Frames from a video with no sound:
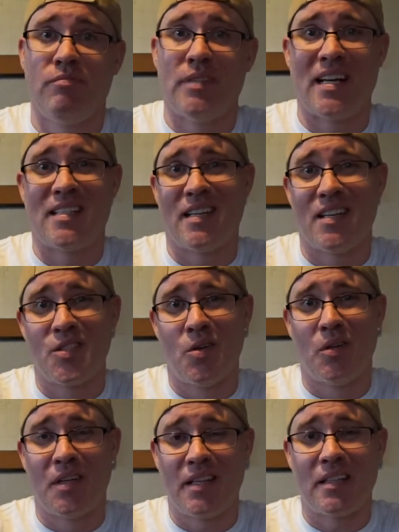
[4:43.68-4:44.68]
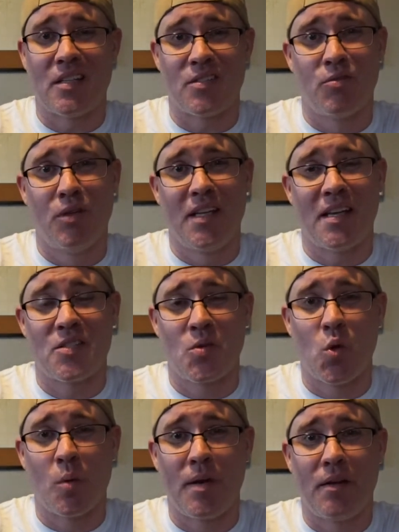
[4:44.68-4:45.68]
Like I said, I still only get that really a
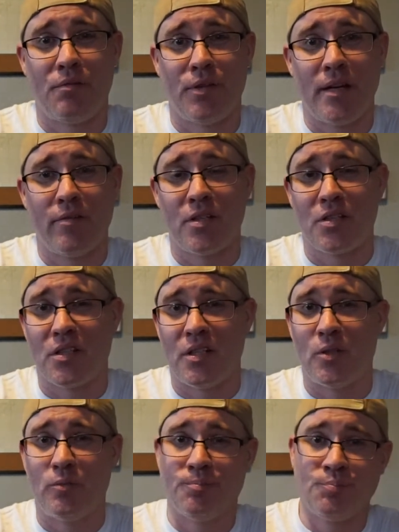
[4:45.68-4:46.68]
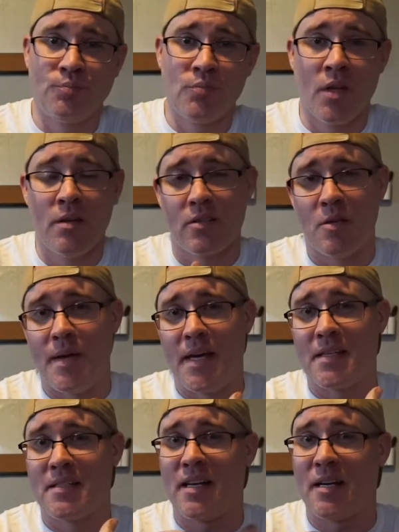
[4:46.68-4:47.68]
scorpion flavor, so to me
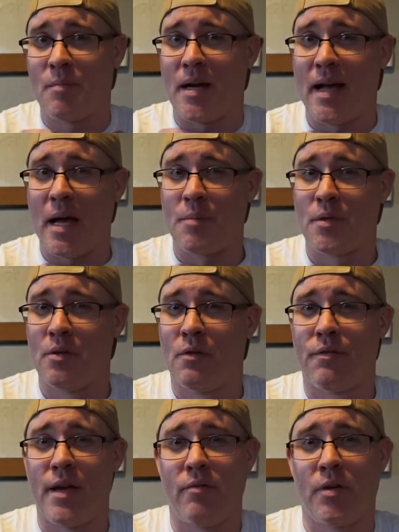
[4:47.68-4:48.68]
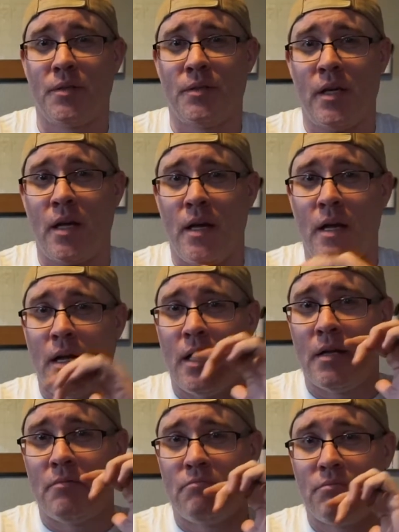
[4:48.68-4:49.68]
it's not my absolute favorite.
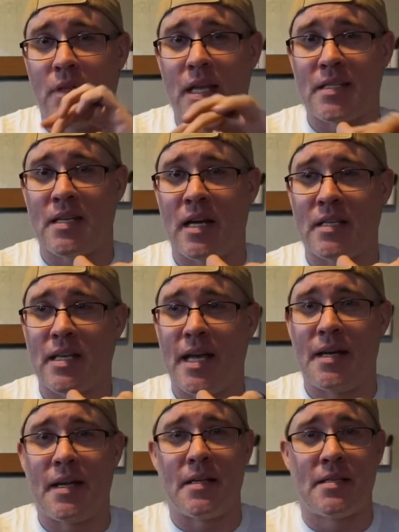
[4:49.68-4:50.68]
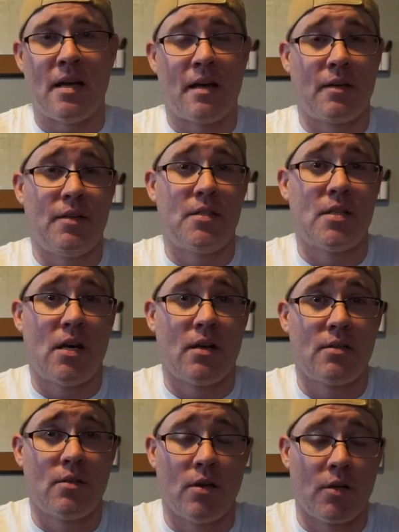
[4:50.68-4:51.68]
That's not saying that it's not a good
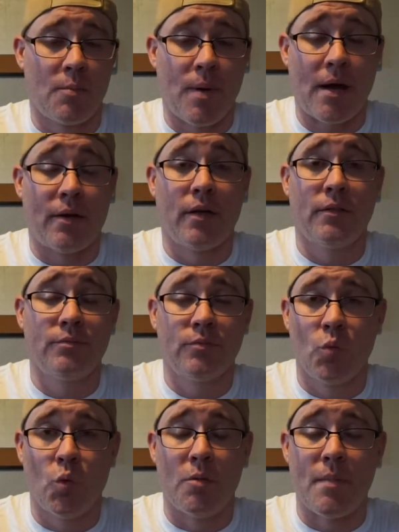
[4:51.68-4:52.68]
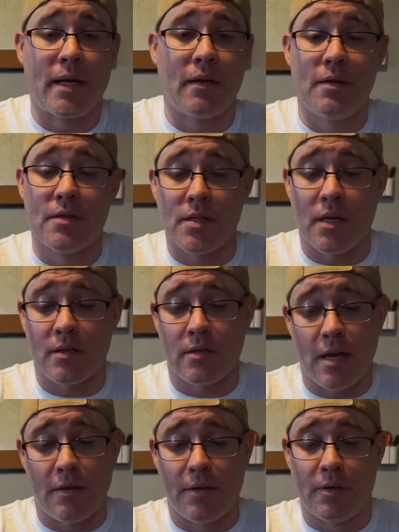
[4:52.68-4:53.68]
sauce or a good powder. Wouldn't make a good sauce,
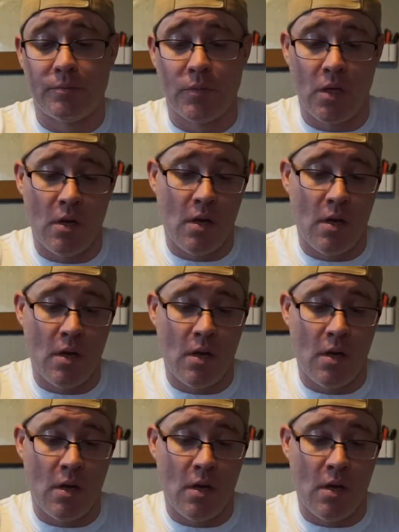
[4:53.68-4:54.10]
I don't know.